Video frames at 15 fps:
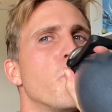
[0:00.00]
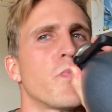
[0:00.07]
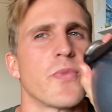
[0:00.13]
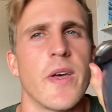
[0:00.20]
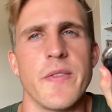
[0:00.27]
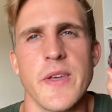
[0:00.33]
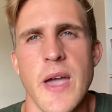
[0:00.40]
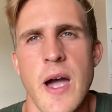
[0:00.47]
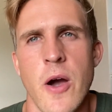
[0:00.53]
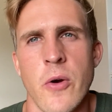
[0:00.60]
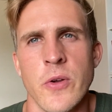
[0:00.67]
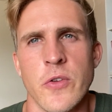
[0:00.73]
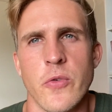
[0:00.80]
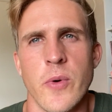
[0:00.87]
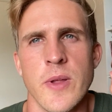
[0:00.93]
At the hour
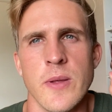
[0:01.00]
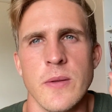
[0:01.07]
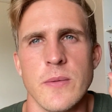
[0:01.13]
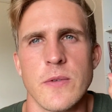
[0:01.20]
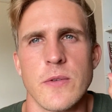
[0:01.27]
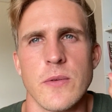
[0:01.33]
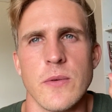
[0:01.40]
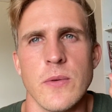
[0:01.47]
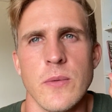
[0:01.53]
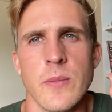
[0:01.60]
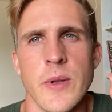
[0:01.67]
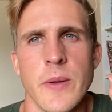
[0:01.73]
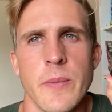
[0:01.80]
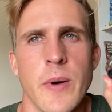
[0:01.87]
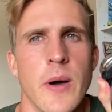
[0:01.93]
and 22
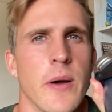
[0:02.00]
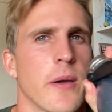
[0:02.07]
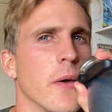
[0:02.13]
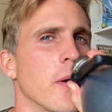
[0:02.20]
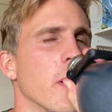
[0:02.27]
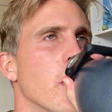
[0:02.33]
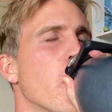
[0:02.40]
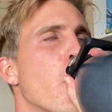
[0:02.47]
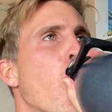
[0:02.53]
minute mark, okay.